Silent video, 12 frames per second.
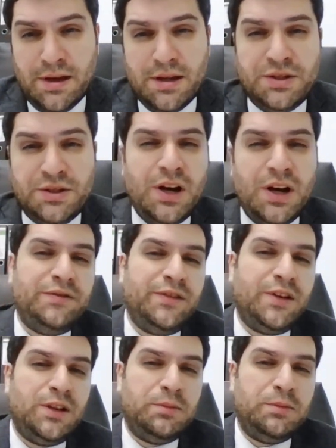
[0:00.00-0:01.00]
a drug
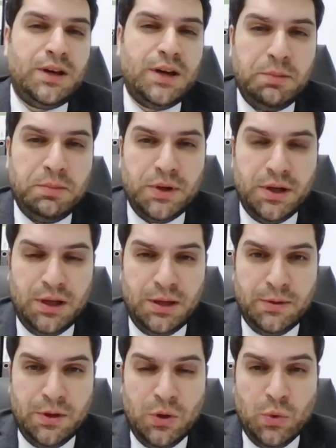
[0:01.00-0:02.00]
developing
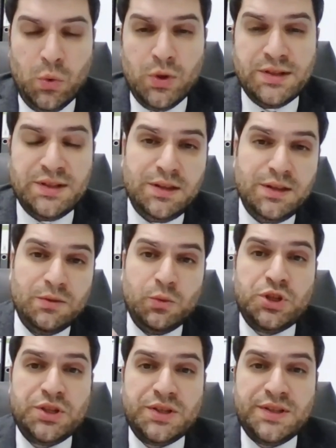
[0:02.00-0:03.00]
company
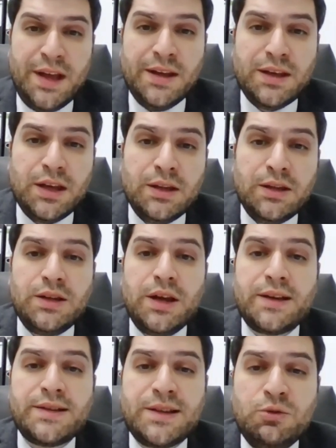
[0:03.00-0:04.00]
which is
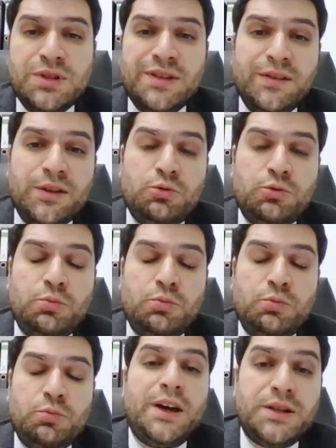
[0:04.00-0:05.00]
dedicated exclusively to
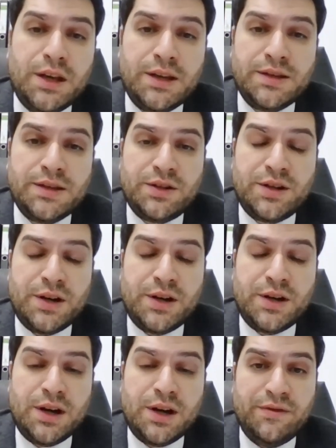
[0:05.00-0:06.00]
pediatric cancer drug
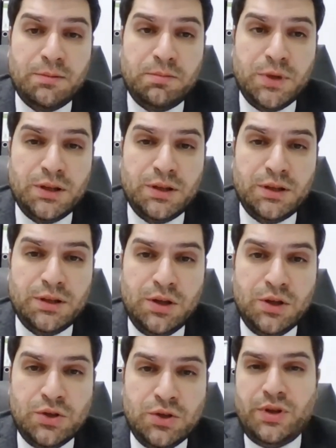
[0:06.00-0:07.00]
development.
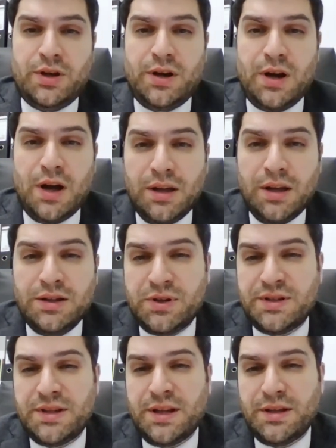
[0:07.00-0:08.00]
So they are
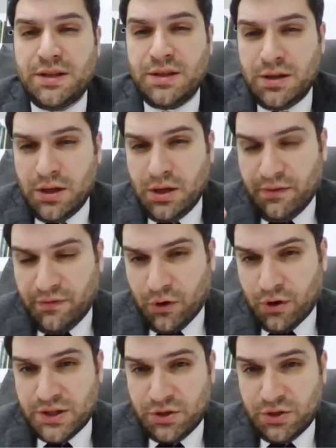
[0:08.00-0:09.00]
100%
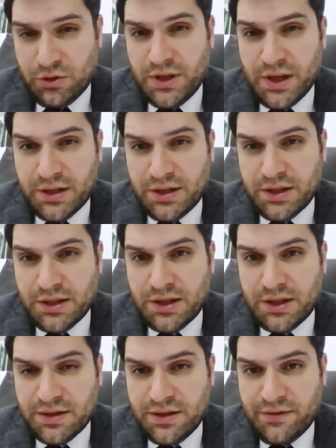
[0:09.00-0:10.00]
focused on pediatric
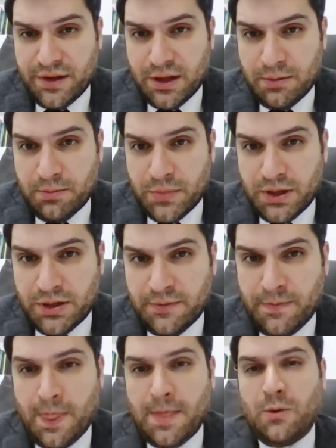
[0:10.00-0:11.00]
cancer development.
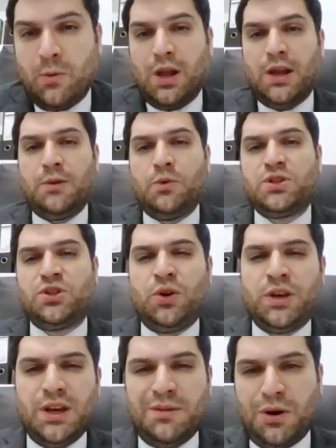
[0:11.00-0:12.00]
While I was
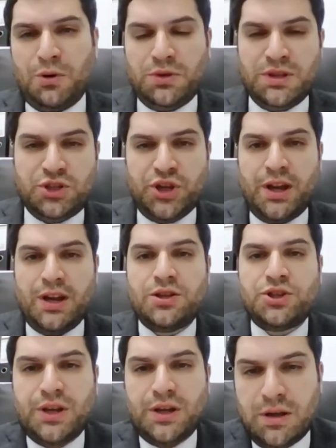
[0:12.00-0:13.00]
talking about this
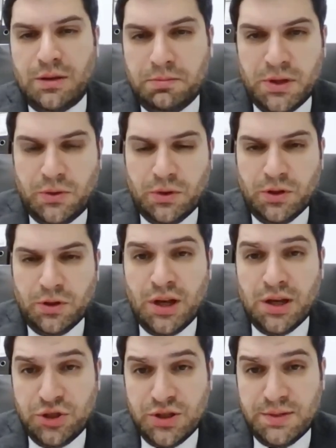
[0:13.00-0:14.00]
challenges
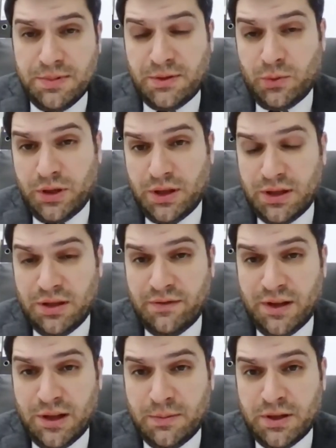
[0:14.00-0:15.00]
between the
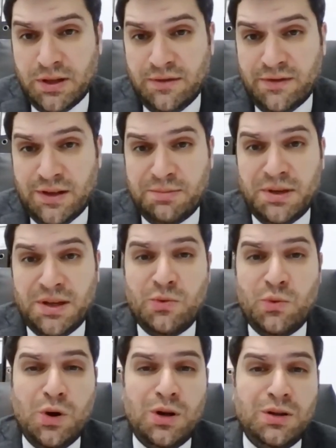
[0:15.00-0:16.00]
developed and developing
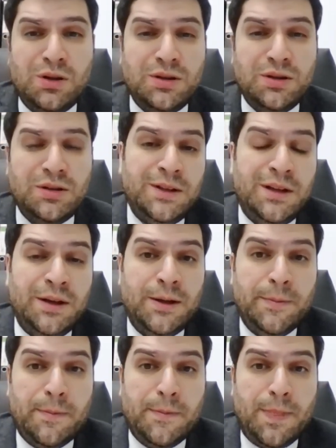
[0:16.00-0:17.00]
world
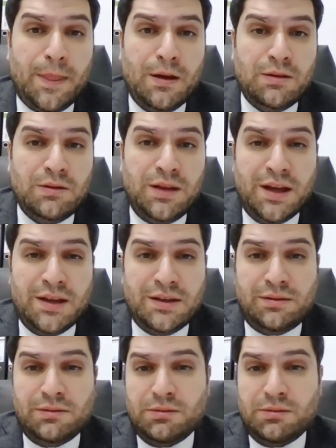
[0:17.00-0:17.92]
that